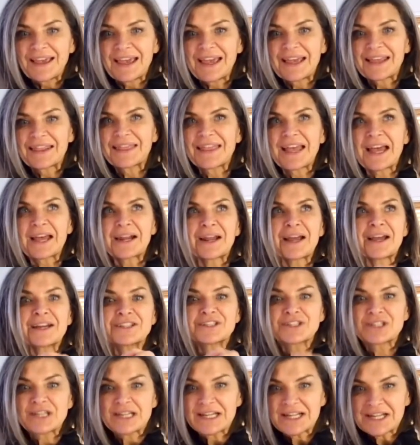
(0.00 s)
that I
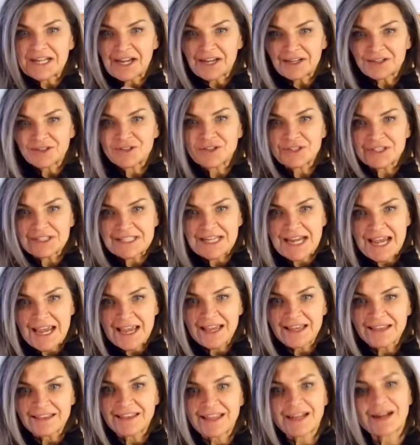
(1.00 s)
didn't
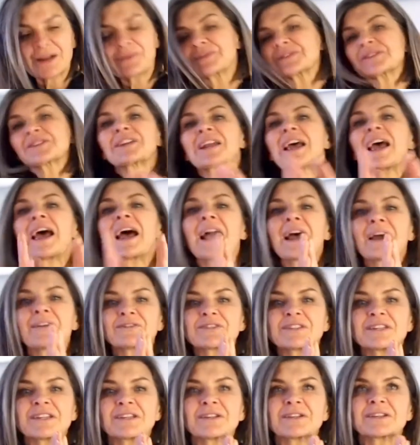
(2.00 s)
understand that I was going to have
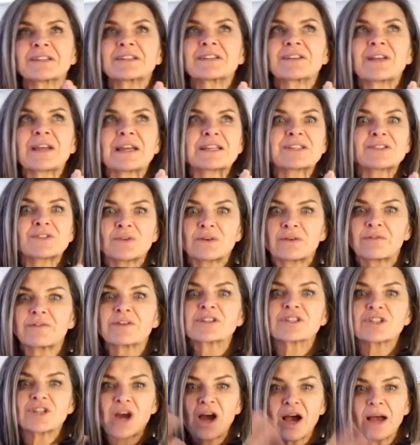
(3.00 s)
to like sort of
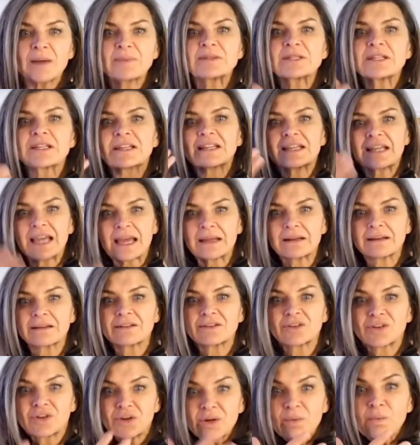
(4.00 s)
adopt and get
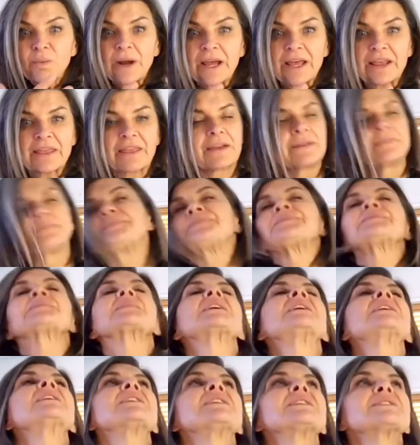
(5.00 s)
good with.
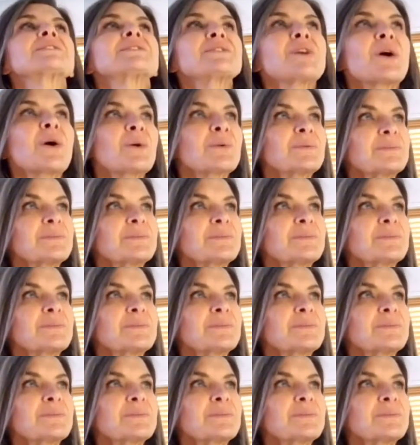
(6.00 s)
So